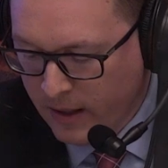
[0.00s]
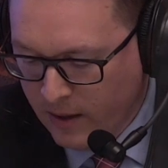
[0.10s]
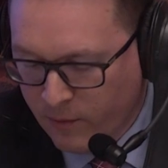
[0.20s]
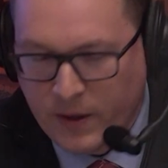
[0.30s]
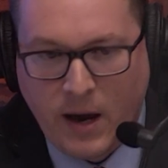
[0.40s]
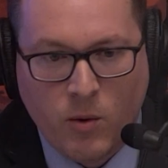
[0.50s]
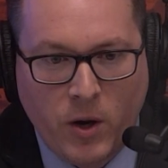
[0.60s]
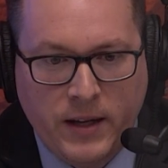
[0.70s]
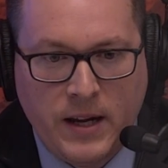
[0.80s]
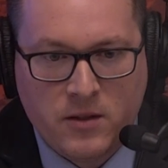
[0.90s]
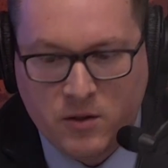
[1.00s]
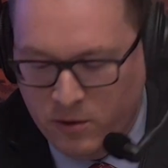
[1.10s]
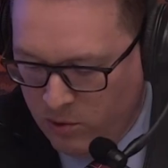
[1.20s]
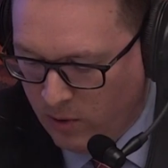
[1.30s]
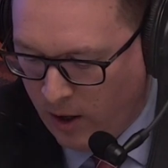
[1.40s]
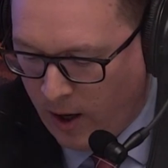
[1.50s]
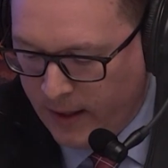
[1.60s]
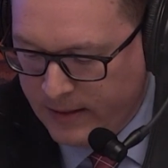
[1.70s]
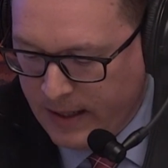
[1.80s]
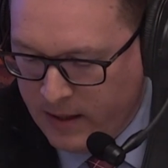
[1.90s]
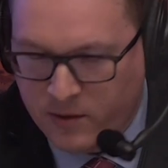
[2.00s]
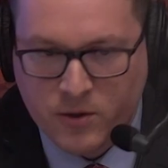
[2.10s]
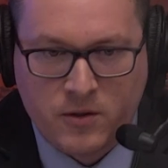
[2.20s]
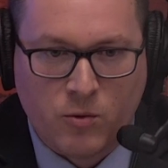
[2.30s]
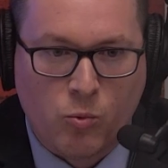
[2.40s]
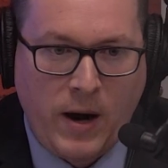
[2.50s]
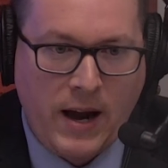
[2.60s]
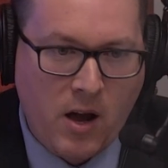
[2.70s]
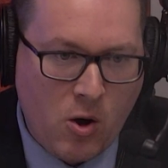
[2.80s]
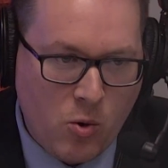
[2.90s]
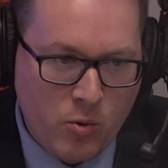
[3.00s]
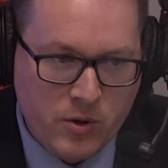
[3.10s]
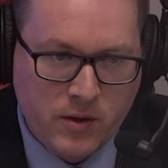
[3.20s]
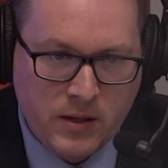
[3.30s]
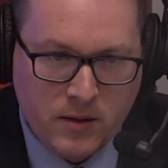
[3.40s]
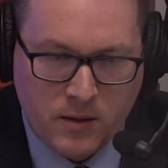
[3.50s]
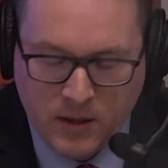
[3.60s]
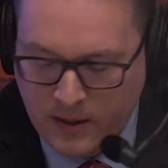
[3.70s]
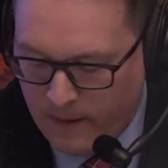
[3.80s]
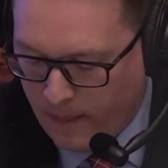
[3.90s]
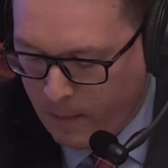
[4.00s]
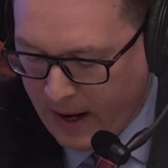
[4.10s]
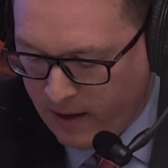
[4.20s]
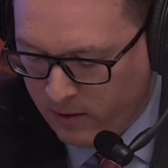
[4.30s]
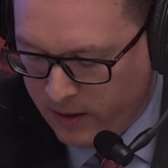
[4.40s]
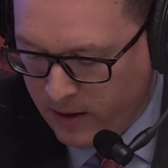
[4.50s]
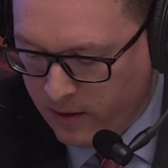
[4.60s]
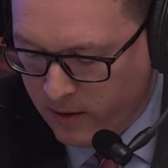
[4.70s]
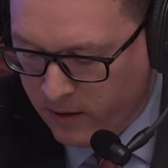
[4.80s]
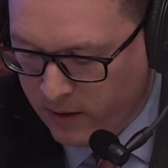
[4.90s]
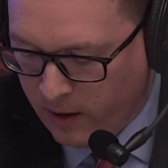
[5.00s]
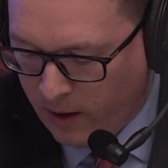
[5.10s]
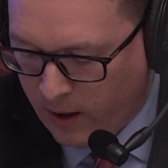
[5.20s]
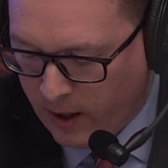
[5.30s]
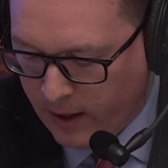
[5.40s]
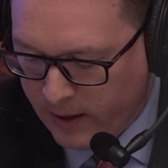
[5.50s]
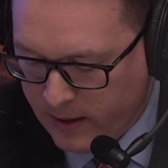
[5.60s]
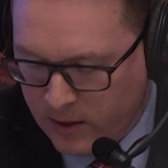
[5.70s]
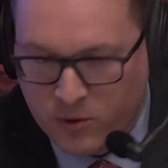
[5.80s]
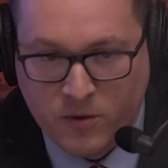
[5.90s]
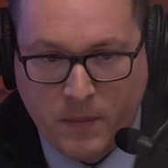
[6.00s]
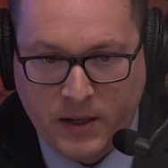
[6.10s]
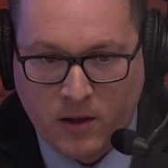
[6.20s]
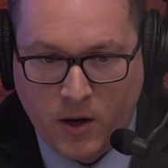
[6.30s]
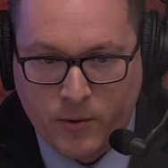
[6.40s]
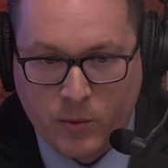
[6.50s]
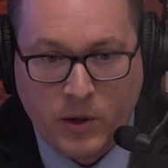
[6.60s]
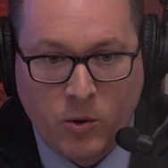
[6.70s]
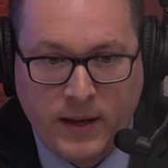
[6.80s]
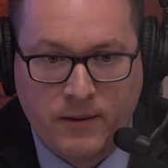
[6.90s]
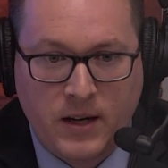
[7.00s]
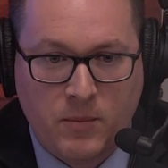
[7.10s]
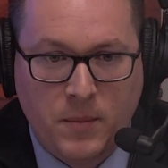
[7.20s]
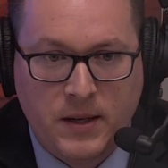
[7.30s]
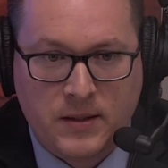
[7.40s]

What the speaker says: for now. I want to get to a hot take just around the panel here on the issue of money laundering. We only have a couple minutes